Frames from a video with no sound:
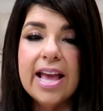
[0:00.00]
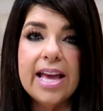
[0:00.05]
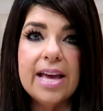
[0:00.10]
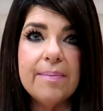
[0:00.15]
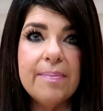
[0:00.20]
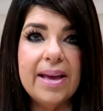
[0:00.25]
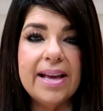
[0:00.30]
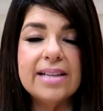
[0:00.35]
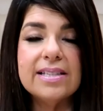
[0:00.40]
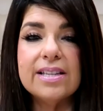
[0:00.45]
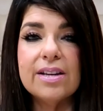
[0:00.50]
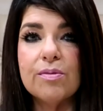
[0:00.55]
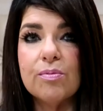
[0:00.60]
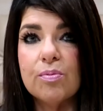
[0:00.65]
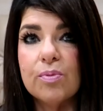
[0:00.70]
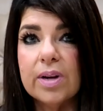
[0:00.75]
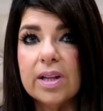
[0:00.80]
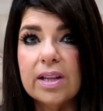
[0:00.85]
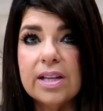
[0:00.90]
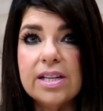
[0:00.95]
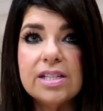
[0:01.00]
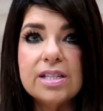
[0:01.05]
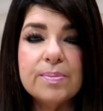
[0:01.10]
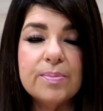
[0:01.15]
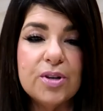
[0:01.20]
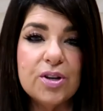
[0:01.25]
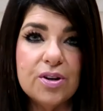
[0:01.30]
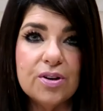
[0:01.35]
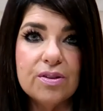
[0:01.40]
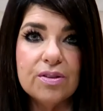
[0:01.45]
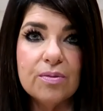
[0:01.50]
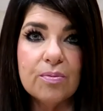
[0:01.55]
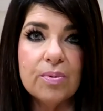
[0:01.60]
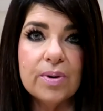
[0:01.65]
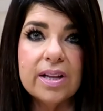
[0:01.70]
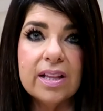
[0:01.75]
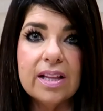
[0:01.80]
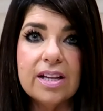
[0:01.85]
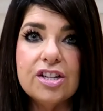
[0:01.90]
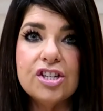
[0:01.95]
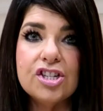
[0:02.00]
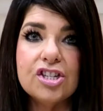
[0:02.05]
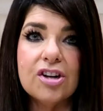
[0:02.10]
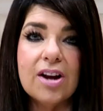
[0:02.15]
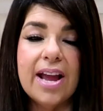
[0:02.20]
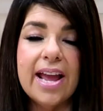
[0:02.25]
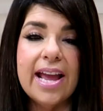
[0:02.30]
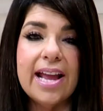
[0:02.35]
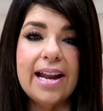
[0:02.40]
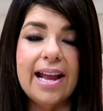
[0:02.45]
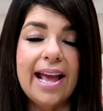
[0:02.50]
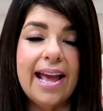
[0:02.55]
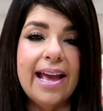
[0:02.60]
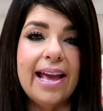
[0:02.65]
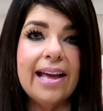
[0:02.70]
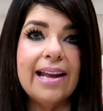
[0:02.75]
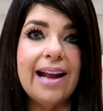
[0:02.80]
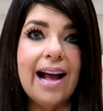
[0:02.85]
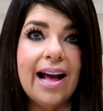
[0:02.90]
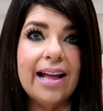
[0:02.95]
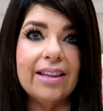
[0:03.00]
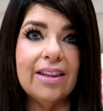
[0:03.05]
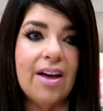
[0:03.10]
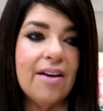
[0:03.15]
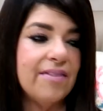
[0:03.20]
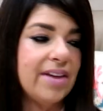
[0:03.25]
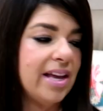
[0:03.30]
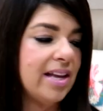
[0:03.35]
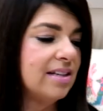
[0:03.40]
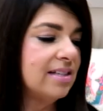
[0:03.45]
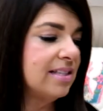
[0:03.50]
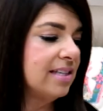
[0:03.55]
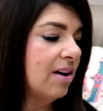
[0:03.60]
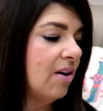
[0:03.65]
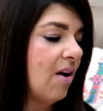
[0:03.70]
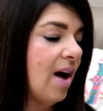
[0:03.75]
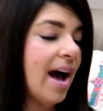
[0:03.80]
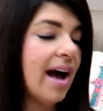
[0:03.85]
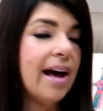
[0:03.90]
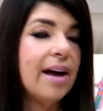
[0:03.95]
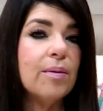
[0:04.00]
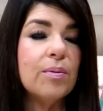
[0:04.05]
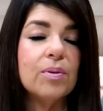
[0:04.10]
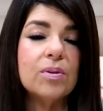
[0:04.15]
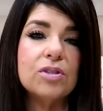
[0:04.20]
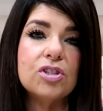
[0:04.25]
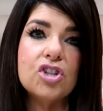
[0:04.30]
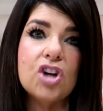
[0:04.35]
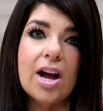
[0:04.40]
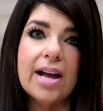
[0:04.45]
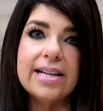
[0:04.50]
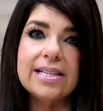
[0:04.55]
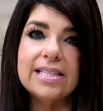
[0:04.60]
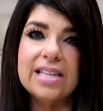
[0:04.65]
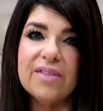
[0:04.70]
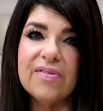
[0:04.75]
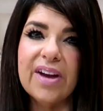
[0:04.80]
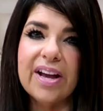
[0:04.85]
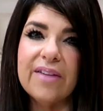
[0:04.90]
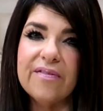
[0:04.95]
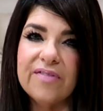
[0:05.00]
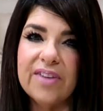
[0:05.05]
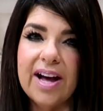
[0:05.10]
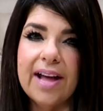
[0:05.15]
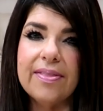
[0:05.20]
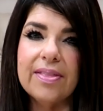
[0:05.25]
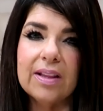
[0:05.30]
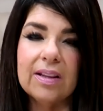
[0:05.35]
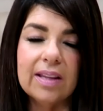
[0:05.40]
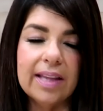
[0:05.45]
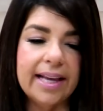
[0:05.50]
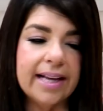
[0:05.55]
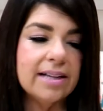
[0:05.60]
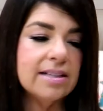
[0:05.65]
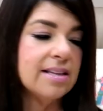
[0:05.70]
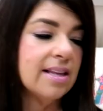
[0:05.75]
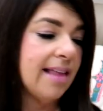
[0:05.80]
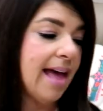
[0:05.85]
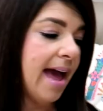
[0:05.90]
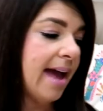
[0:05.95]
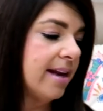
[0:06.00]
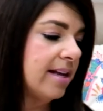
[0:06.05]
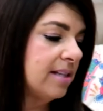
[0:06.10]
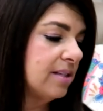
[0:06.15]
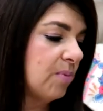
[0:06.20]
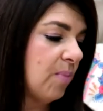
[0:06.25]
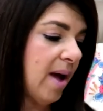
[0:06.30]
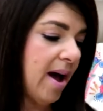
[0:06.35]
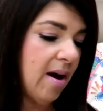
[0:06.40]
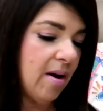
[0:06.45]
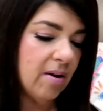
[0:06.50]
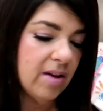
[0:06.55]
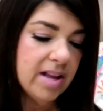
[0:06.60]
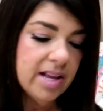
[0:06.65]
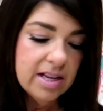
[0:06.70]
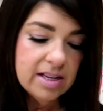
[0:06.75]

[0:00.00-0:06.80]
It makes it really smooth, really straight, and I love it. So I will try and see if I can find the link to that as well.